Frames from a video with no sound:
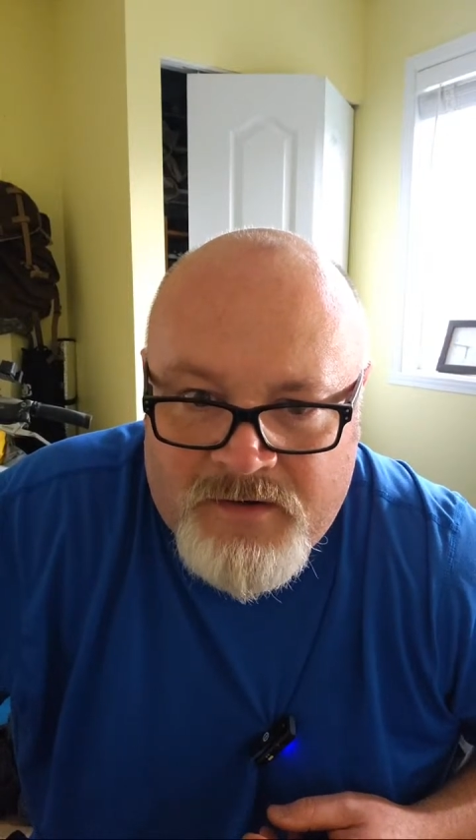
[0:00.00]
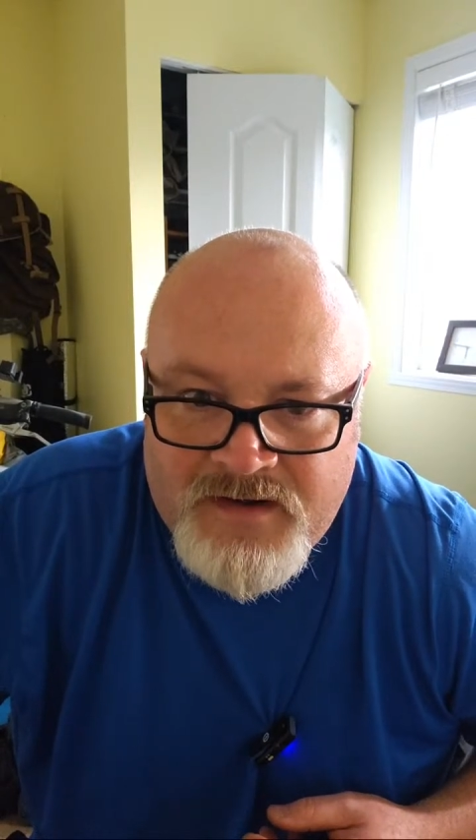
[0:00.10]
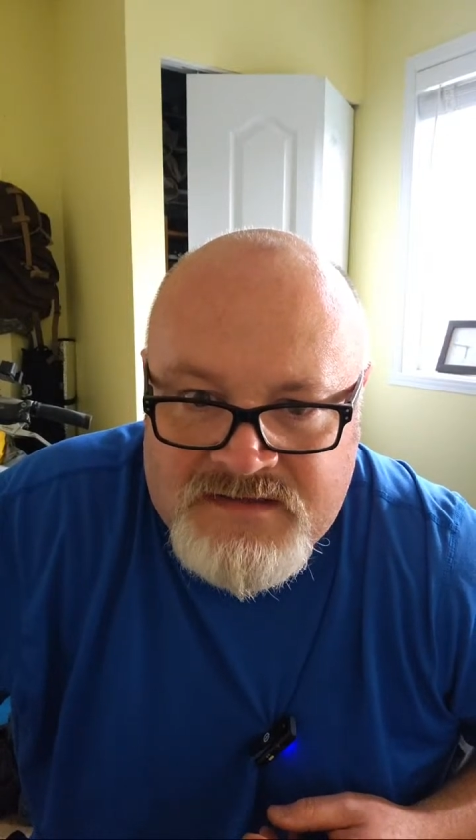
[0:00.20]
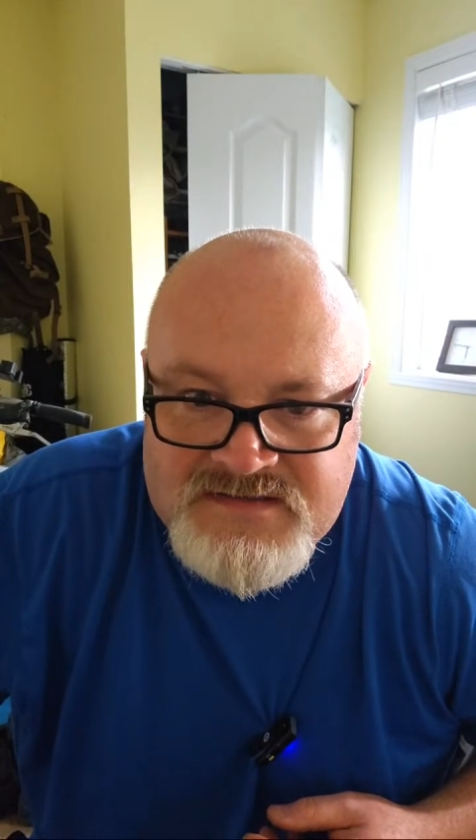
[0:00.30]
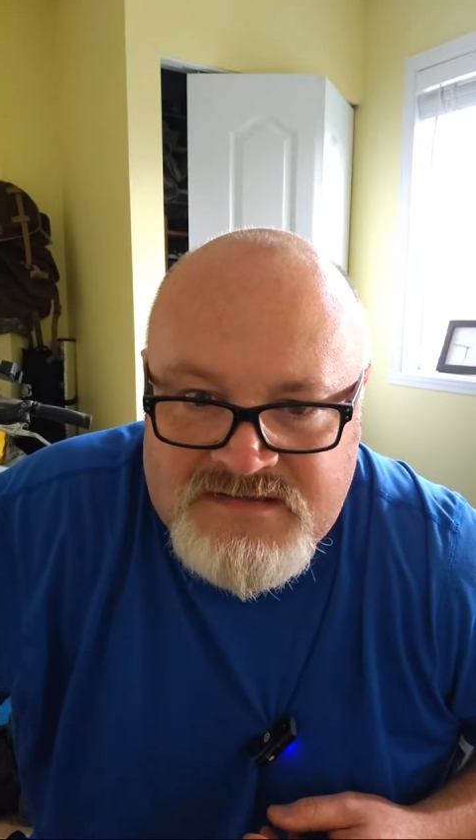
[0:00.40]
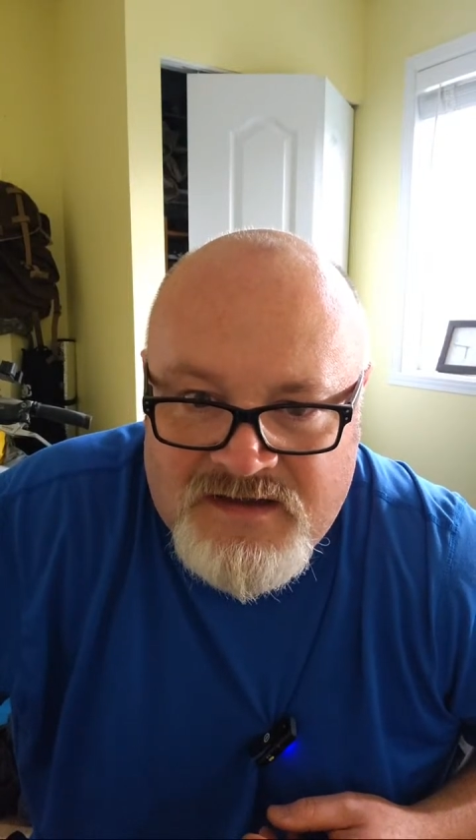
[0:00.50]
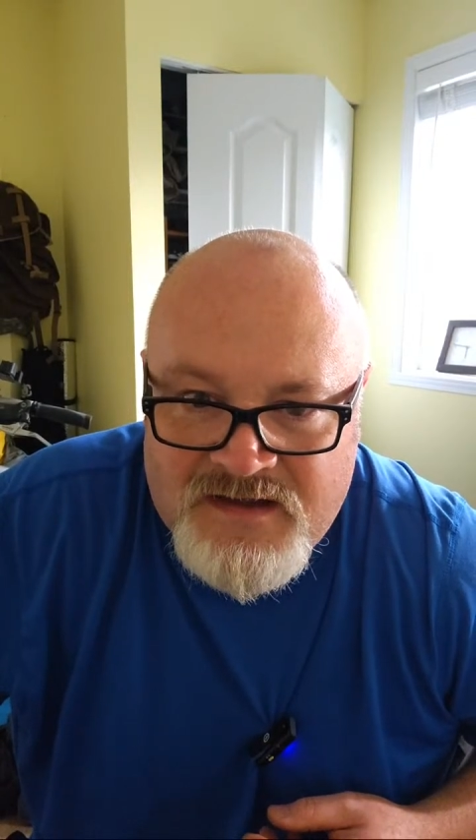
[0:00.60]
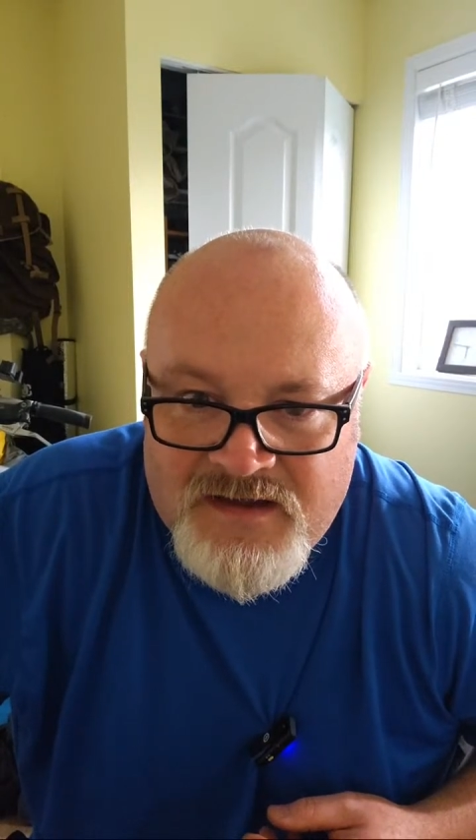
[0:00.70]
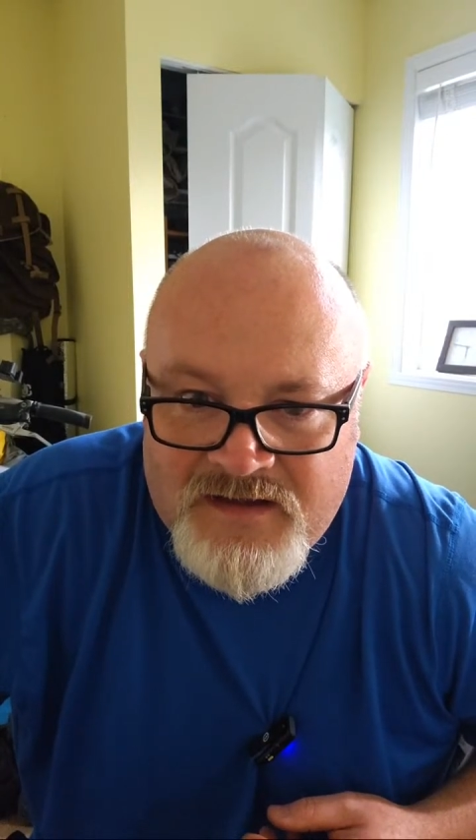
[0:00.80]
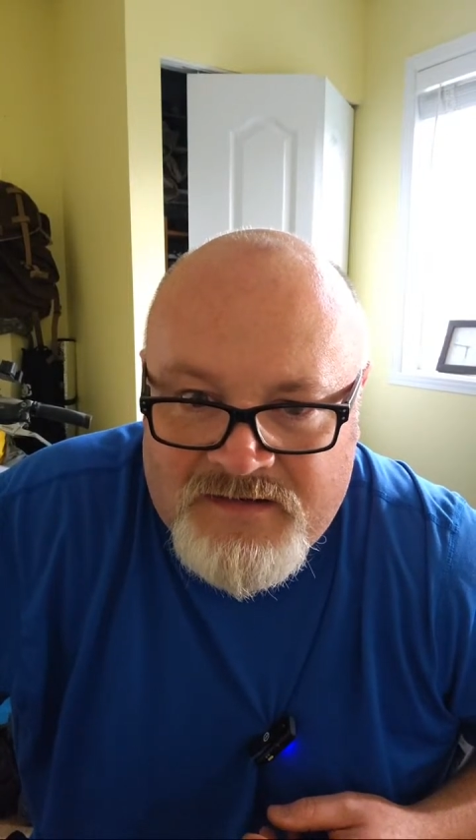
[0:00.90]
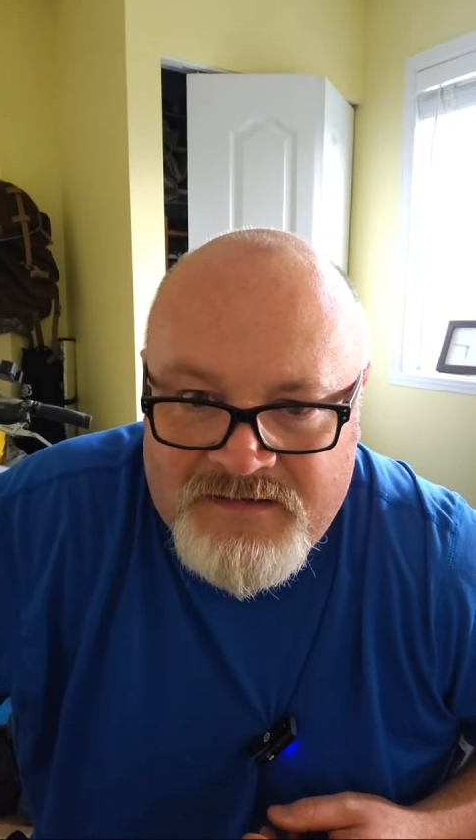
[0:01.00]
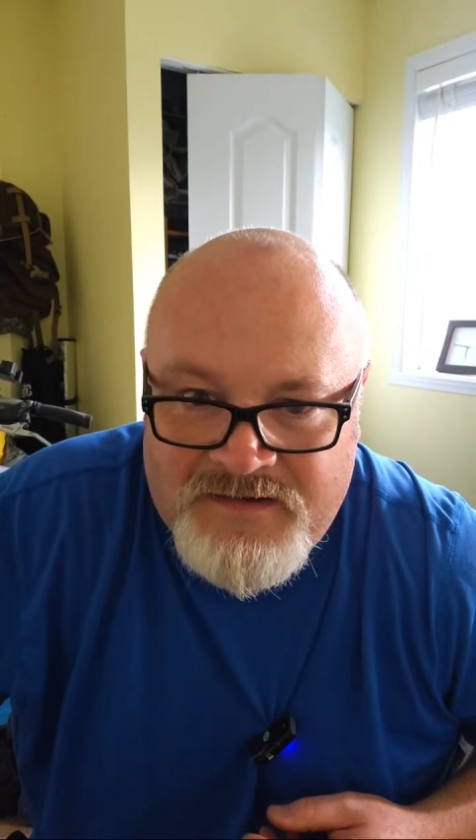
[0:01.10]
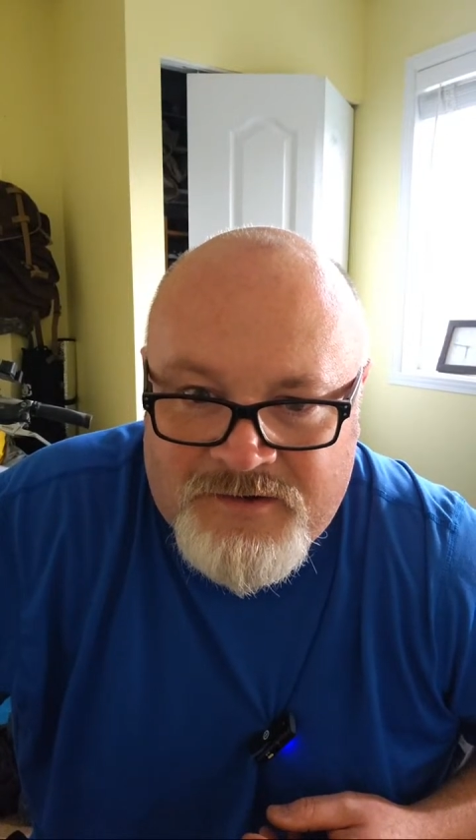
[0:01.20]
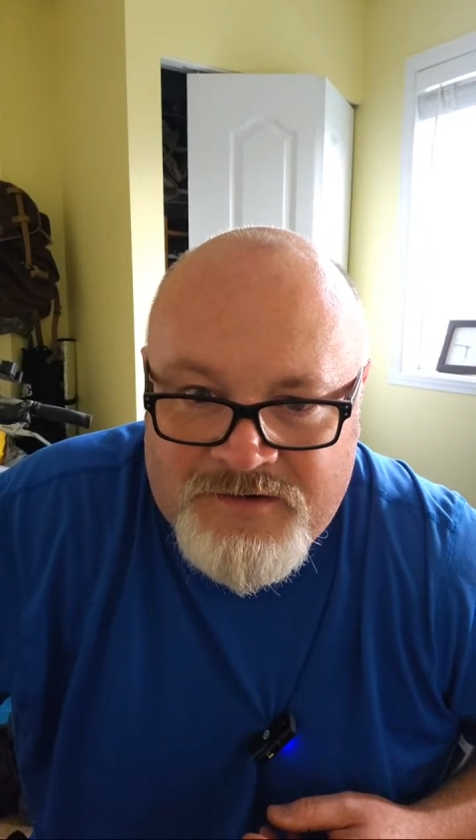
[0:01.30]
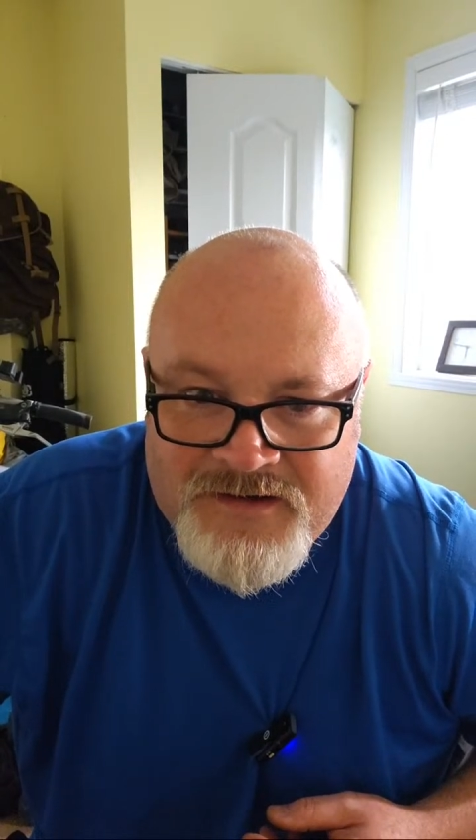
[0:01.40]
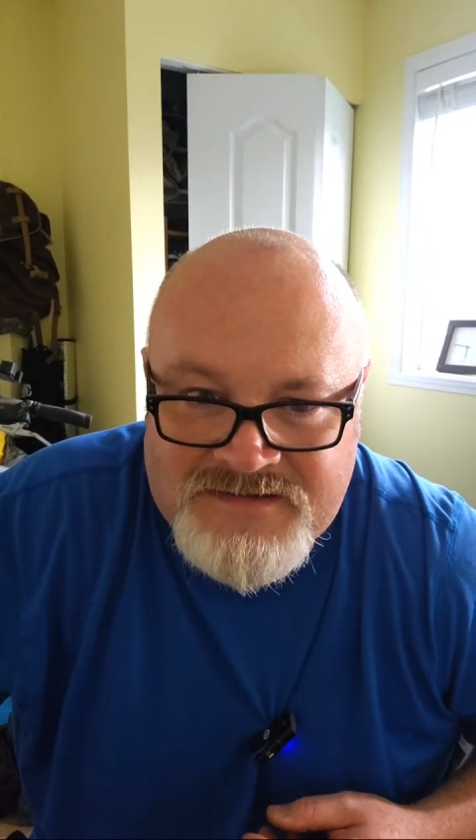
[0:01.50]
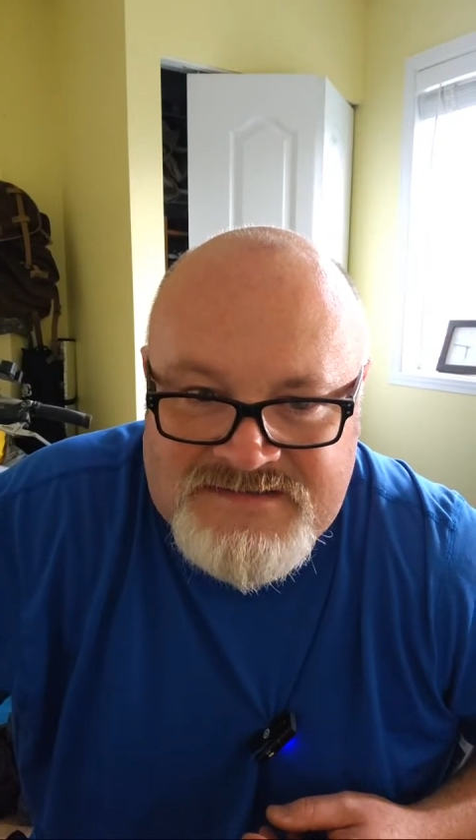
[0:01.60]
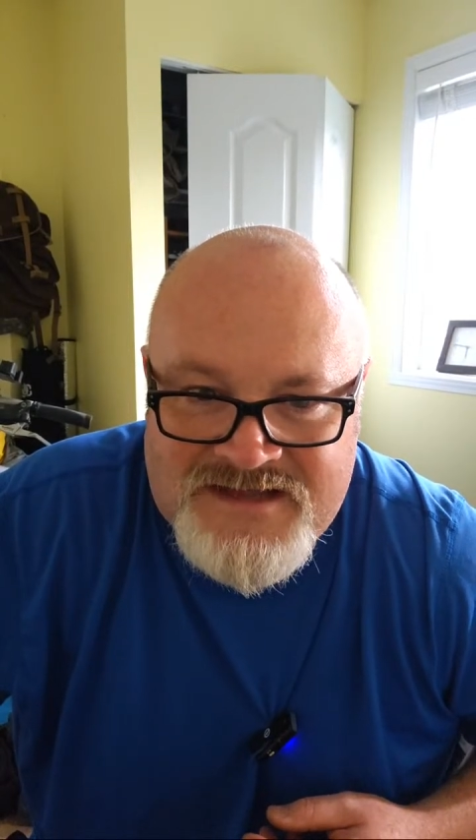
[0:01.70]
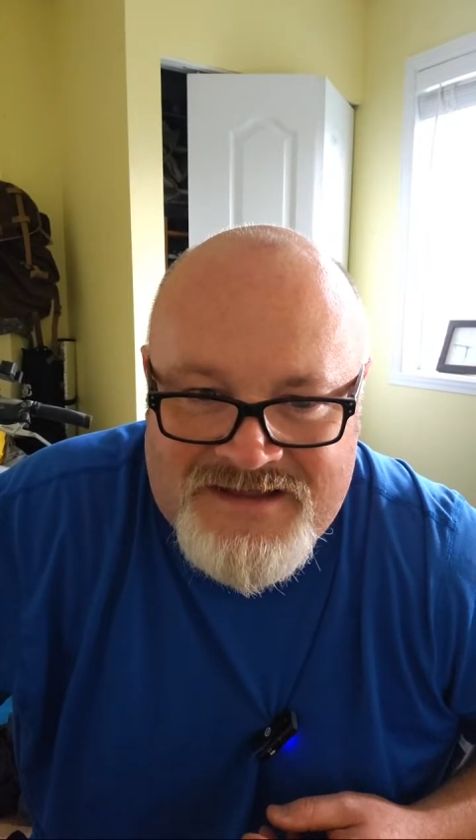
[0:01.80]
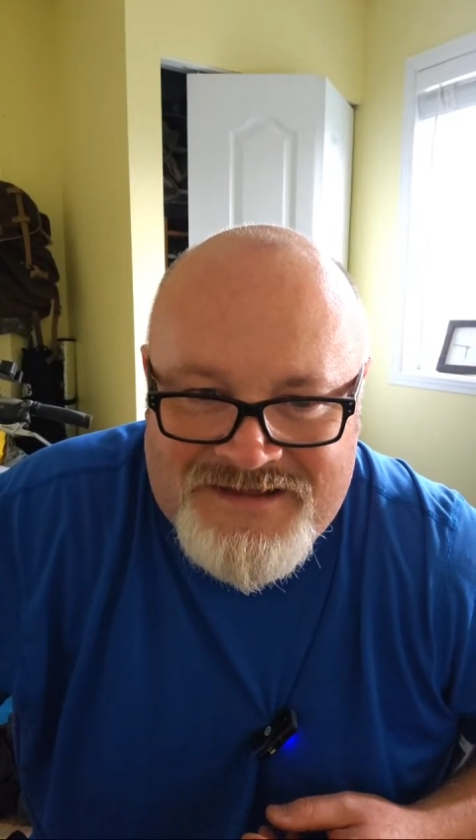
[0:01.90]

nuts and deer nuts?